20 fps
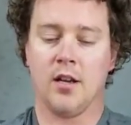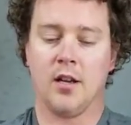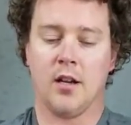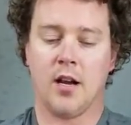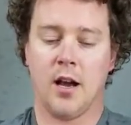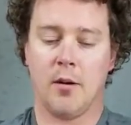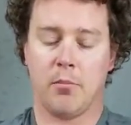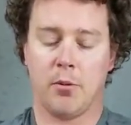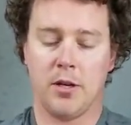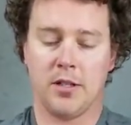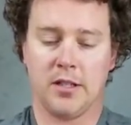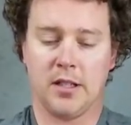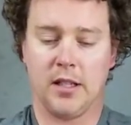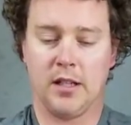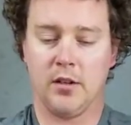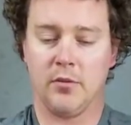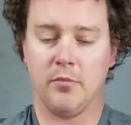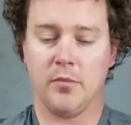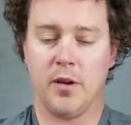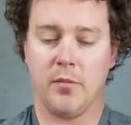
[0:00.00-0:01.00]
I press a
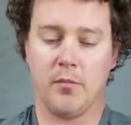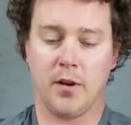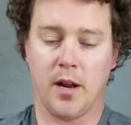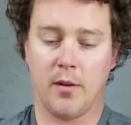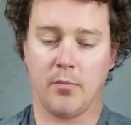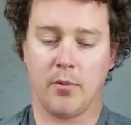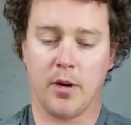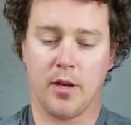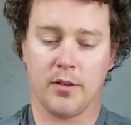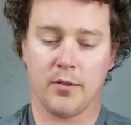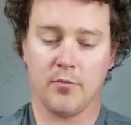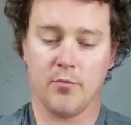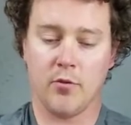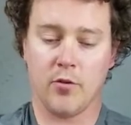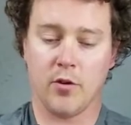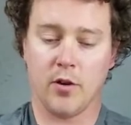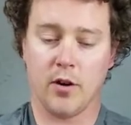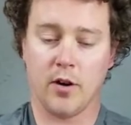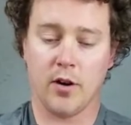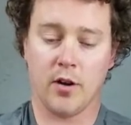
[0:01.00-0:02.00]
little bit, but I press
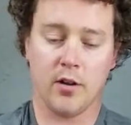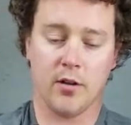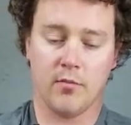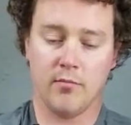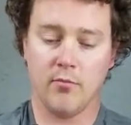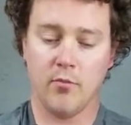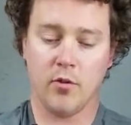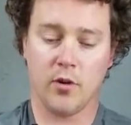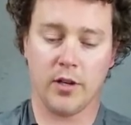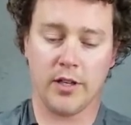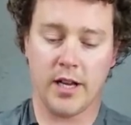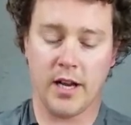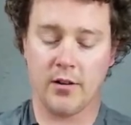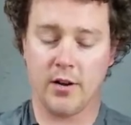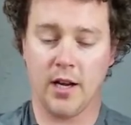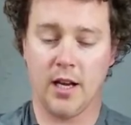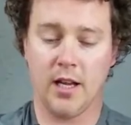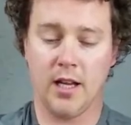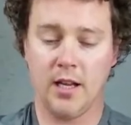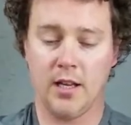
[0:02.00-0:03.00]
more down
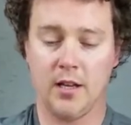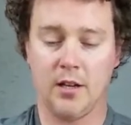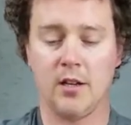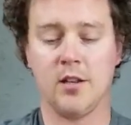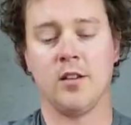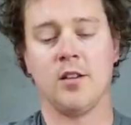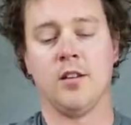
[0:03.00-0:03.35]
and in.